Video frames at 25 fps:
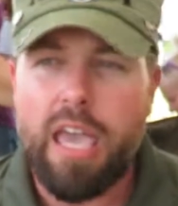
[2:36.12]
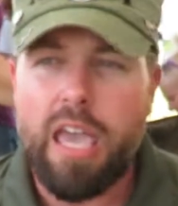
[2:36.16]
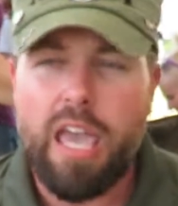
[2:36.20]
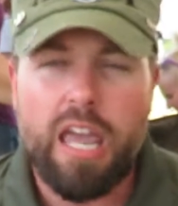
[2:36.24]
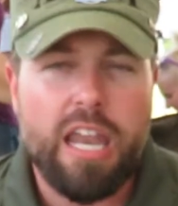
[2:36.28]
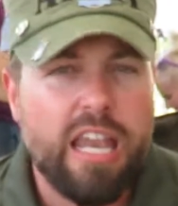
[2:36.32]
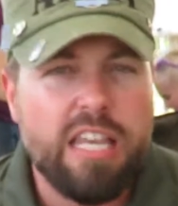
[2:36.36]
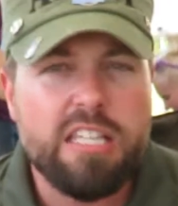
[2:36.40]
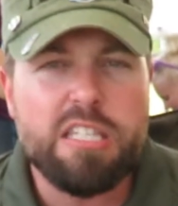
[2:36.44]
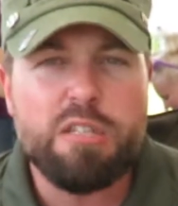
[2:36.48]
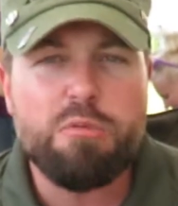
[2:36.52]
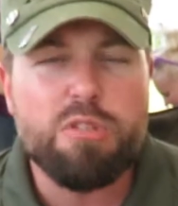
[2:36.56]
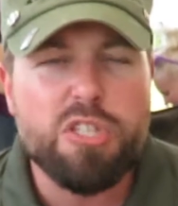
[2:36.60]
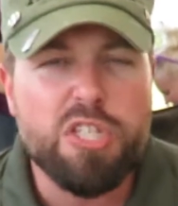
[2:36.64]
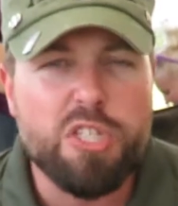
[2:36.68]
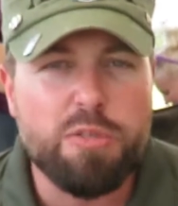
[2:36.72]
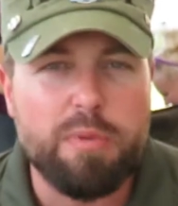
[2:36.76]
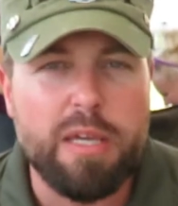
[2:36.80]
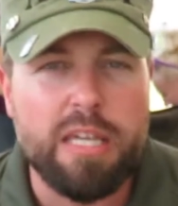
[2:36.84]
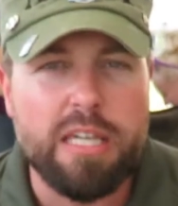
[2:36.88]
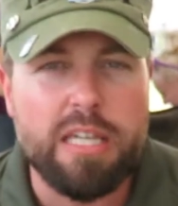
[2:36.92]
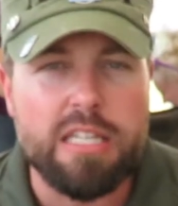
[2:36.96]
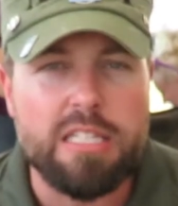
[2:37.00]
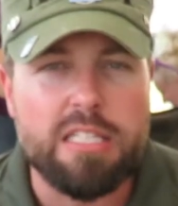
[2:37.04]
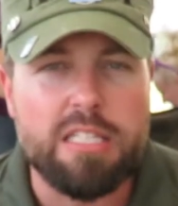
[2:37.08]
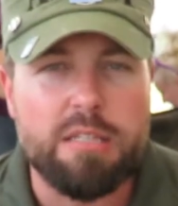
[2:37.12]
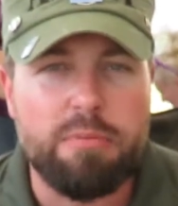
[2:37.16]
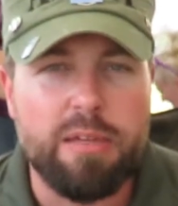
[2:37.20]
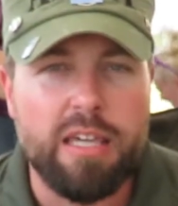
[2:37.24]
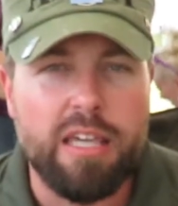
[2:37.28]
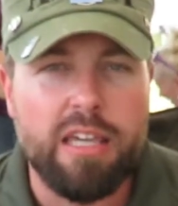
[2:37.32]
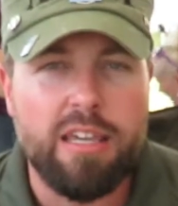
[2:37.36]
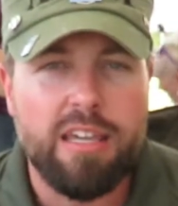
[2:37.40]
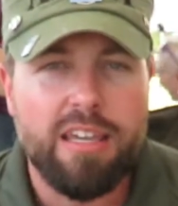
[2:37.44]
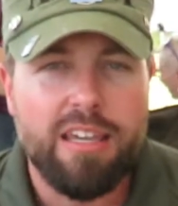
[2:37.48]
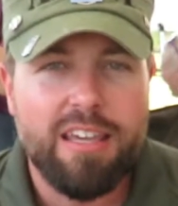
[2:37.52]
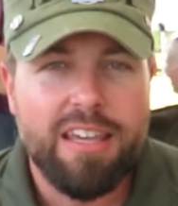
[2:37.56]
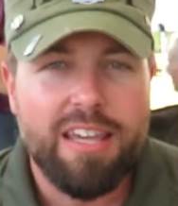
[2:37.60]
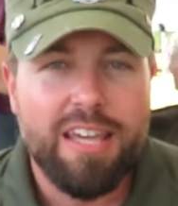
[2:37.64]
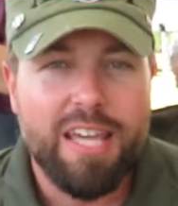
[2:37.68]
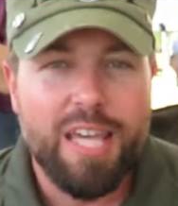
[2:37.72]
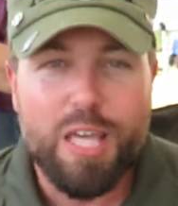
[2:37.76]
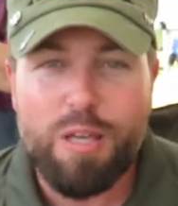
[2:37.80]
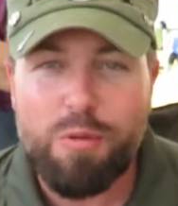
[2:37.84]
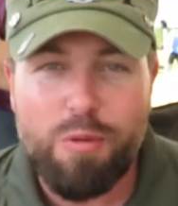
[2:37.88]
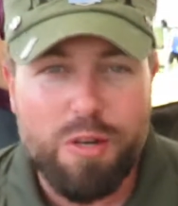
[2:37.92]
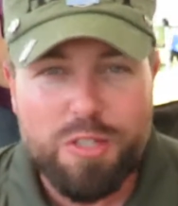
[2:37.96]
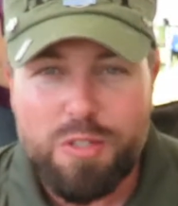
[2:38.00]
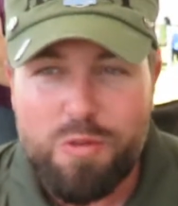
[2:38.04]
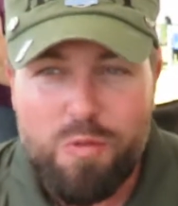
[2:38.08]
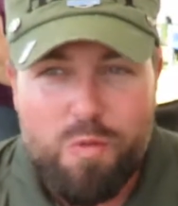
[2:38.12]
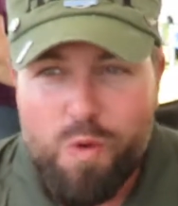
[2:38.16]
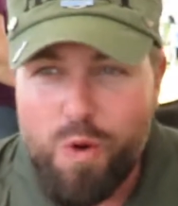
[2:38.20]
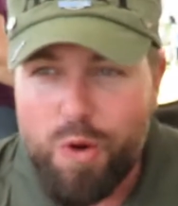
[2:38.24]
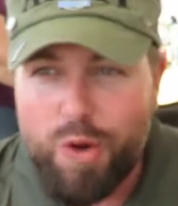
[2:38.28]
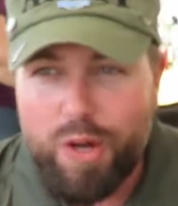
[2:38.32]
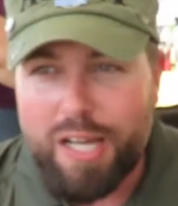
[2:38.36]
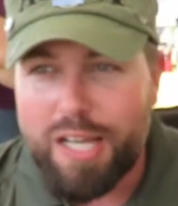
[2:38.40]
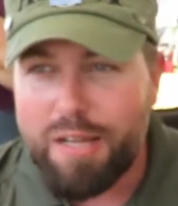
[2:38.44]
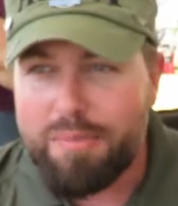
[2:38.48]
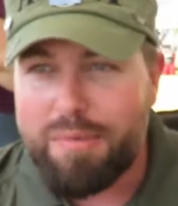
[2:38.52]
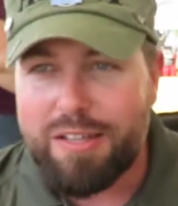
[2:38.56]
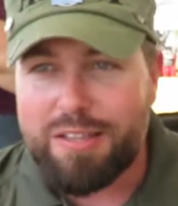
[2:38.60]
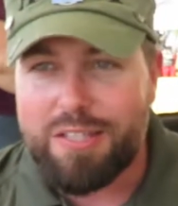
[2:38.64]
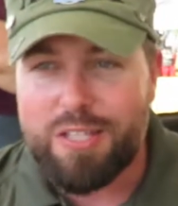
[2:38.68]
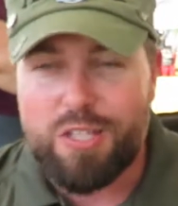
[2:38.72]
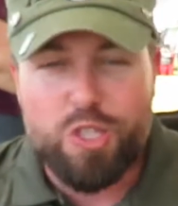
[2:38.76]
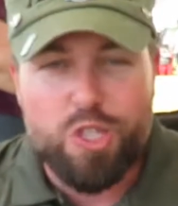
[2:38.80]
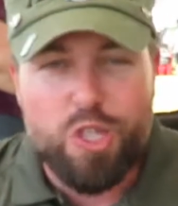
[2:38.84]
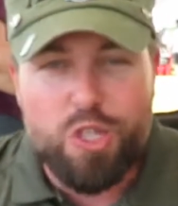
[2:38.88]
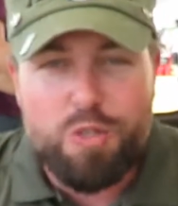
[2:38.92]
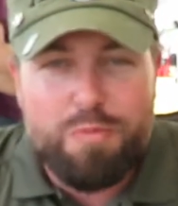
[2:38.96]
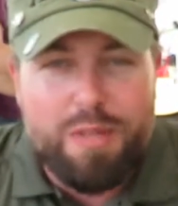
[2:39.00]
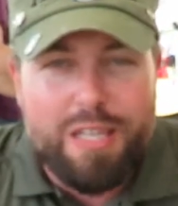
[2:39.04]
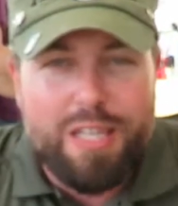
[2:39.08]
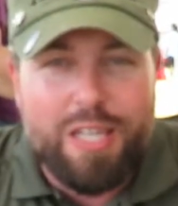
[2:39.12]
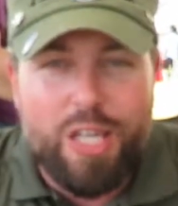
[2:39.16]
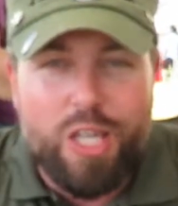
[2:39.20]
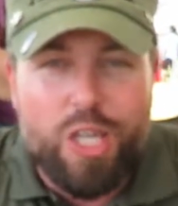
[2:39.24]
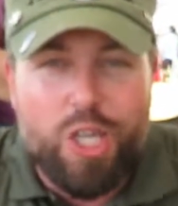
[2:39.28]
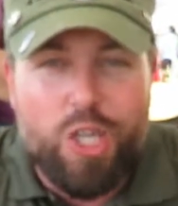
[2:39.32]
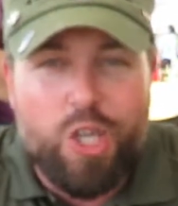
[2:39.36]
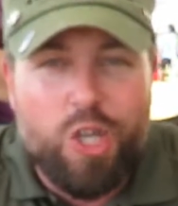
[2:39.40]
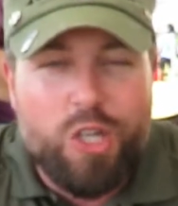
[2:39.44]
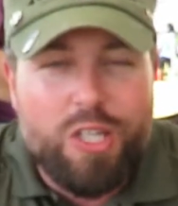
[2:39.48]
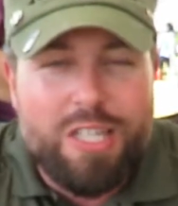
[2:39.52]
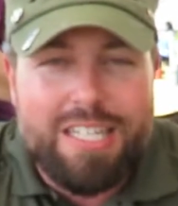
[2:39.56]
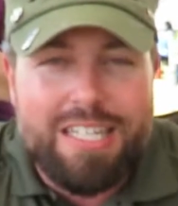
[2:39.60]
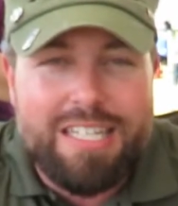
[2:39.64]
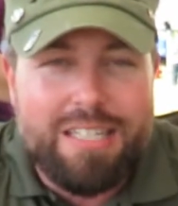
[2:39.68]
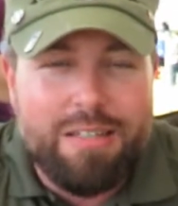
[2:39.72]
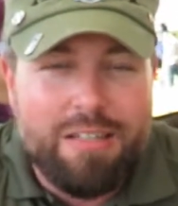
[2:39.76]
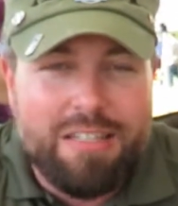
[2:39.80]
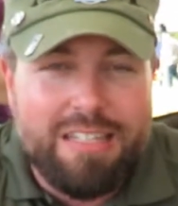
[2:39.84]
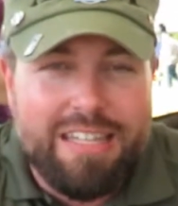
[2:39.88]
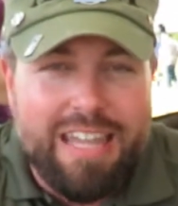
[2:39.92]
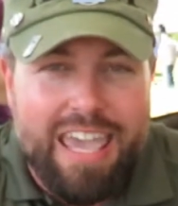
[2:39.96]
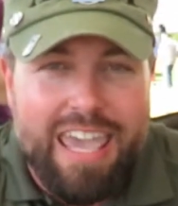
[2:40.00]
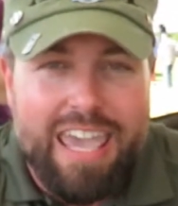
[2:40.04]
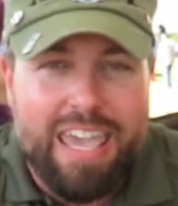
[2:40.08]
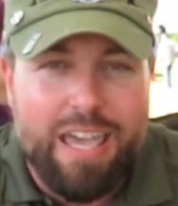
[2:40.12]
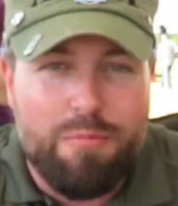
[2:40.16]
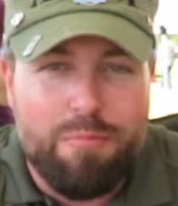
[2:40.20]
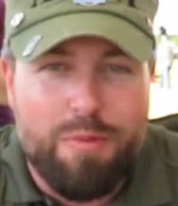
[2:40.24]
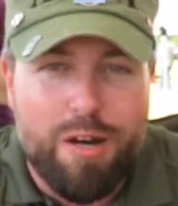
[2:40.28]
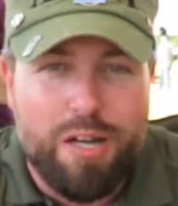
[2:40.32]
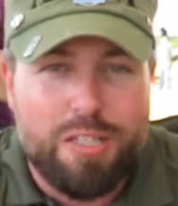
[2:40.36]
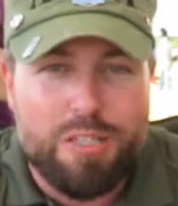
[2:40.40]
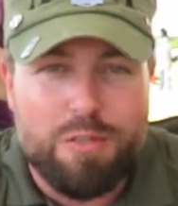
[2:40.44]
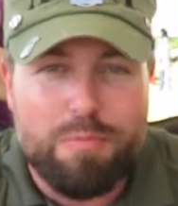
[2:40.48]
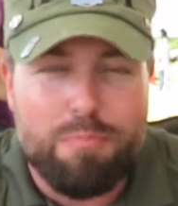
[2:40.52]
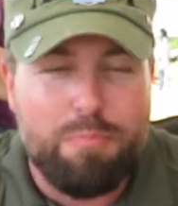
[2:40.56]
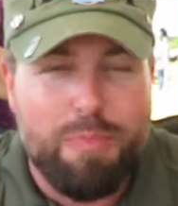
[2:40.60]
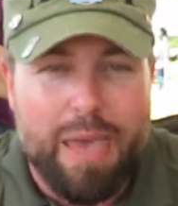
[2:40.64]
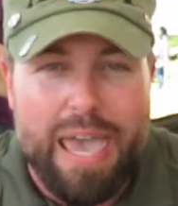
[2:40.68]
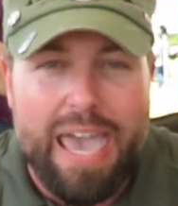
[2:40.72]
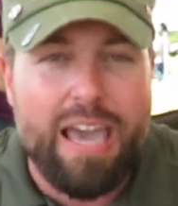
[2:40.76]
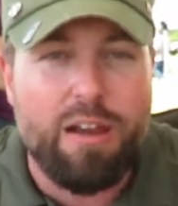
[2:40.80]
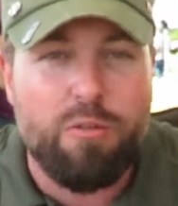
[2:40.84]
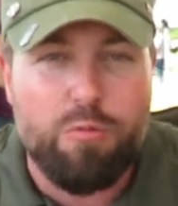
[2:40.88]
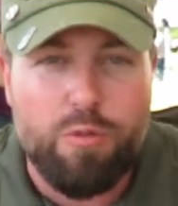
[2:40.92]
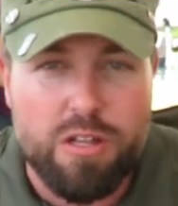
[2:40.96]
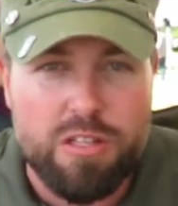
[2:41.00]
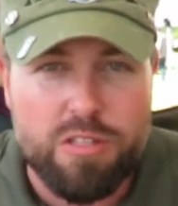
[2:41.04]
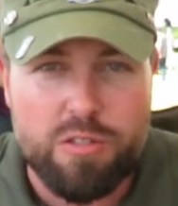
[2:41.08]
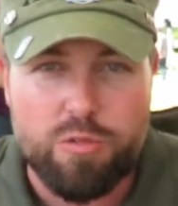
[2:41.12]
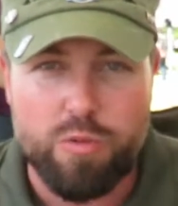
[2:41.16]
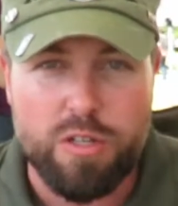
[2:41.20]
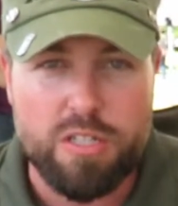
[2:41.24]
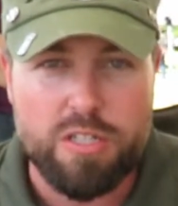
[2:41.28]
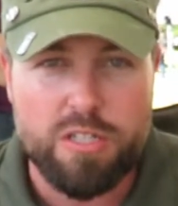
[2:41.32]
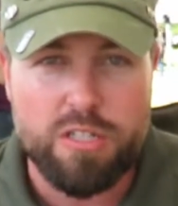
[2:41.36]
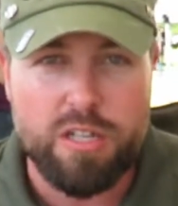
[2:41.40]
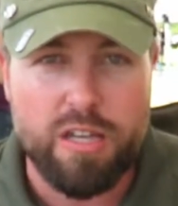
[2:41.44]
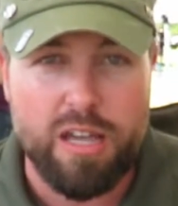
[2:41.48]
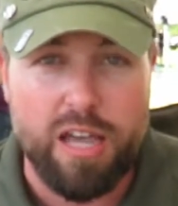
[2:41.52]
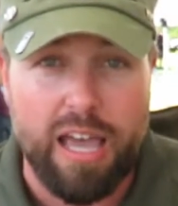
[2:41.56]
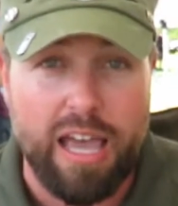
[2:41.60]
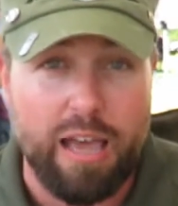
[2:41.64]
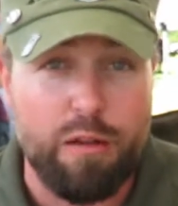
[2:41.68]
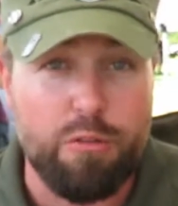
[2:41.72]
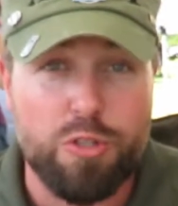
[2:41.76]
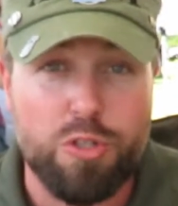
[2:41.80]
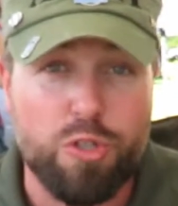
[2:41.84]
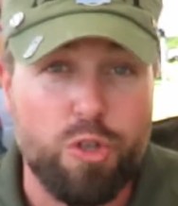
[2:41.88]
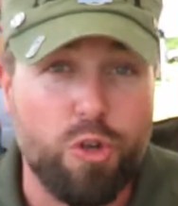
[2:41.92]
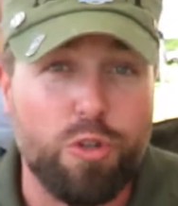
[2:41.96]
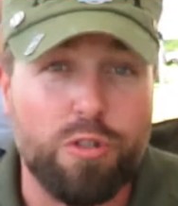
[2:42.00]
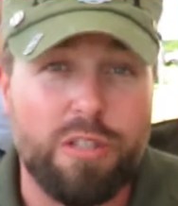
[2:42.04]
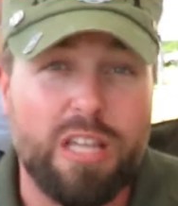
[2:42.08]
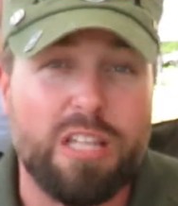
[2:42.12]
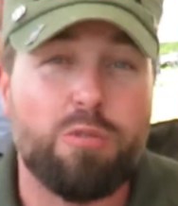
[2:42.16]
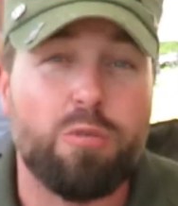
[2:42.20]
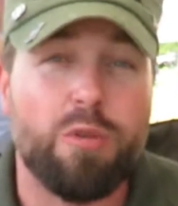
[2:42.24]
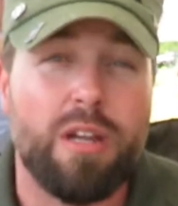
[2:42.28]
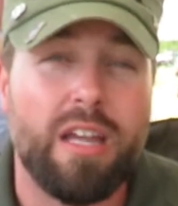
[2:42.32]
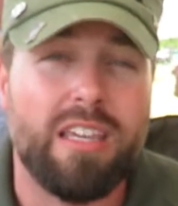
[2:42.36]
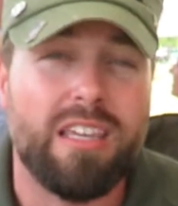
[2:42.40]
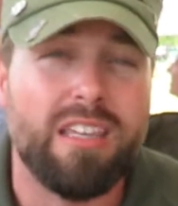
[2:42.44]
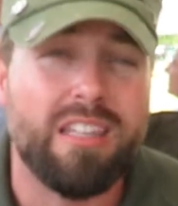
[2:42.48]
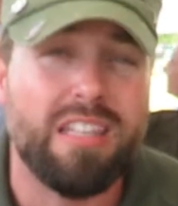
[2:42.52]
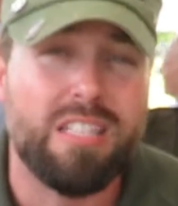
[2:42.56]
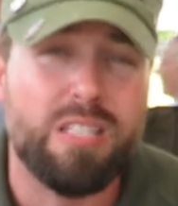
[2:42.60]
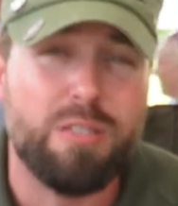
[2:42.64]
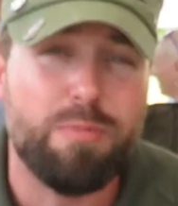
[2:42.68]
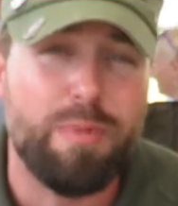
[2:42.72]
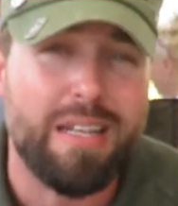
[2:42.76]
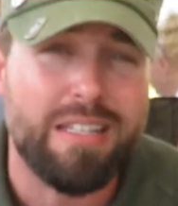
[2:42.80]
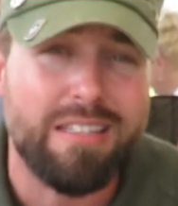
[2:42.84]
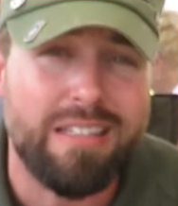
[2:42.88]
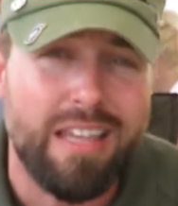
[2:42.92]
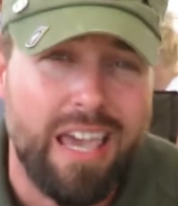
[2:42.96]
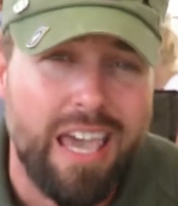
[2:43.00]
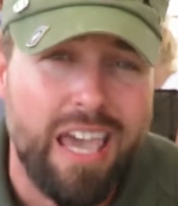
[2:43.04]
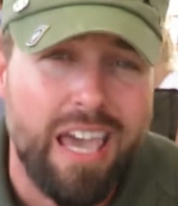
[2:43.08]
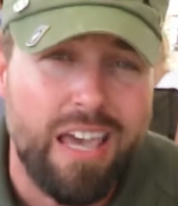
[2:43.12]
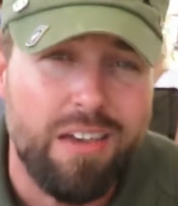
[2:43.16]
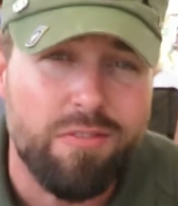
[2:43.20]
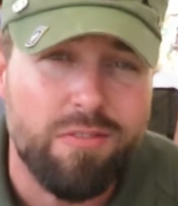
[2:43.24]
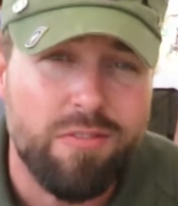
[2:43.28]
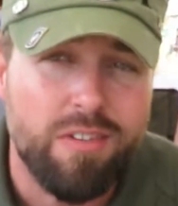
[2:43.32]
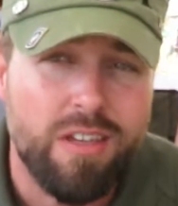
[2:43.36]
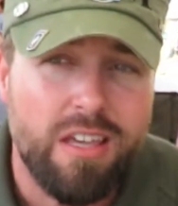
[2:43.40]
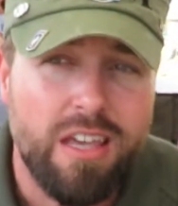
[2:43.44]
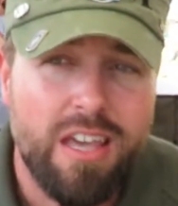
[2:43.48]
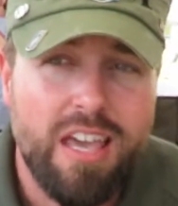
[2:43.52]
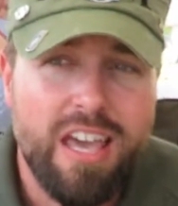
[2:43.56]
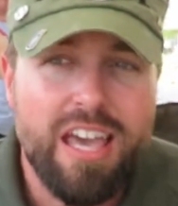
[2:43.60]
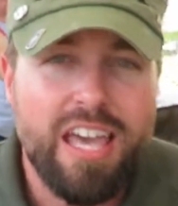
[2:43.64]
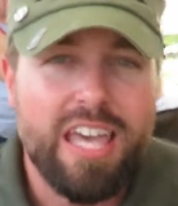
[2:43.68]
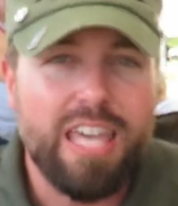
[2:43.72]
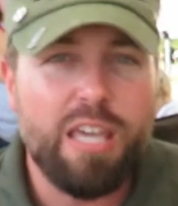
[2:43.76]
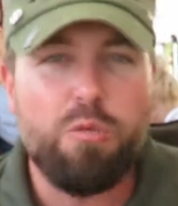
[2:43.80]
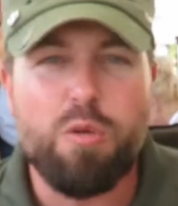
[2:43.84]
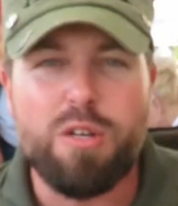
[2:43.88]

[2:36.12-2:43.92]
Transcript: And as he was speaking to me, he wasn't worried about this just being good day amongst bad ones, which I was told that's what I could expect to have.